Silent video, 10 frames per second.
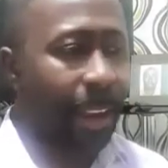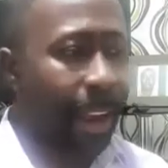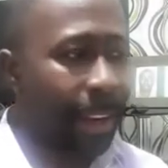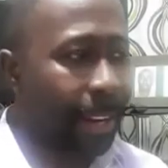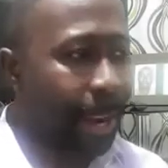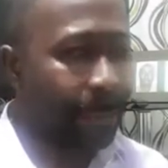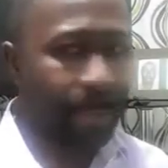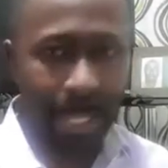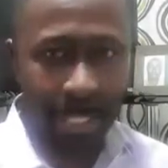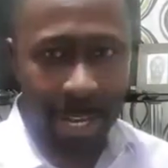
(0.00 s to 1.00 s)
and
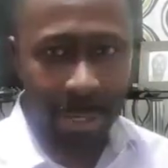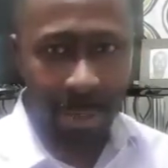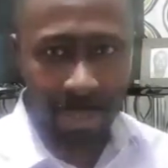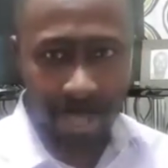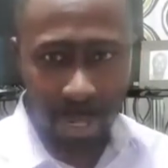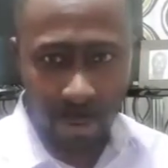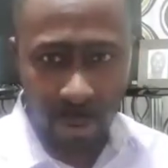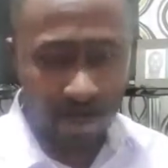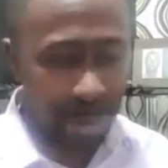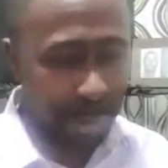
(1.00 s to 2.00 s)
the intentions are
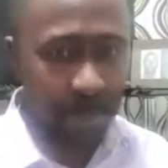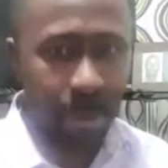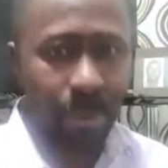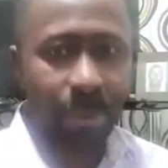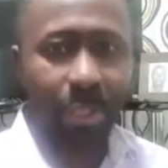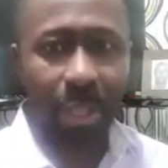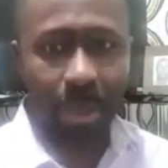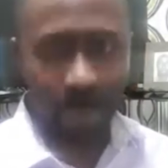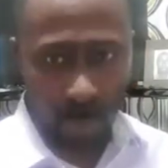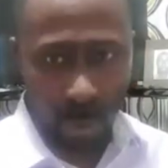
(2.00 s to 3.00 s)
noble and bold.
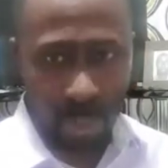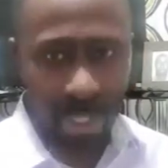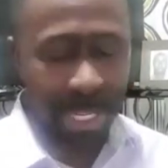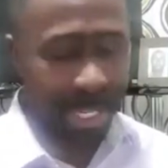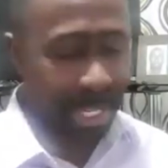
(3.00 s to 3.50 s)
We're watching it as